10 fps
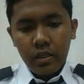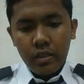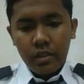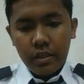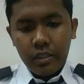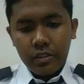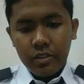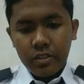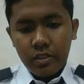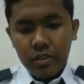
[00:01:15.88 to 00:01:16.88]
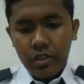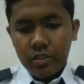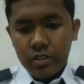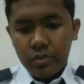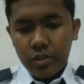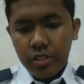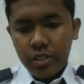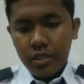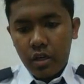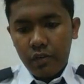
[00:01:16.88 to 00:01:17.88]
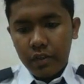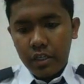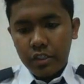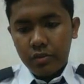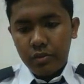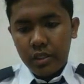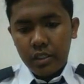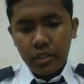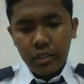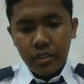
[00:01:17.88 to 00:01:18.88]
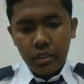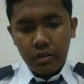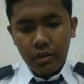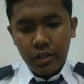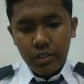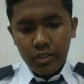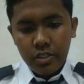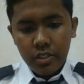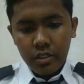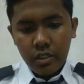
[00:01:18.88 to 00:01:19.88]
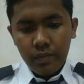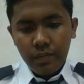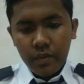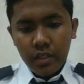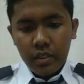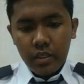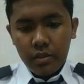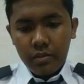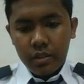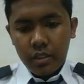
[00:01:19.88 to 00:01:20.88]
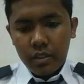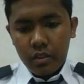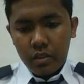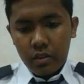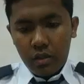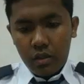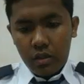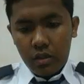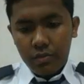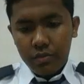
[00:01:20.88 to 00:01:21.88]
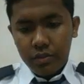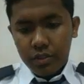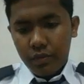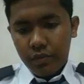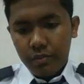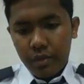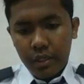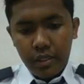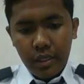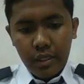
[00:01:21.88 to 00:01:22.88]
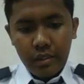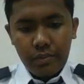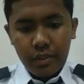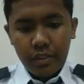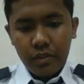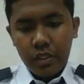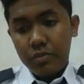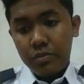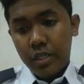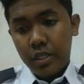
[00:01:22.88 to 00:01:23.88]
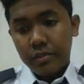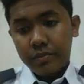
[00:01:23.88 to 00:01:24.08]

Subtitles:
the characteristic distribution of electromagnetic radiation emitted or observed by that particular object.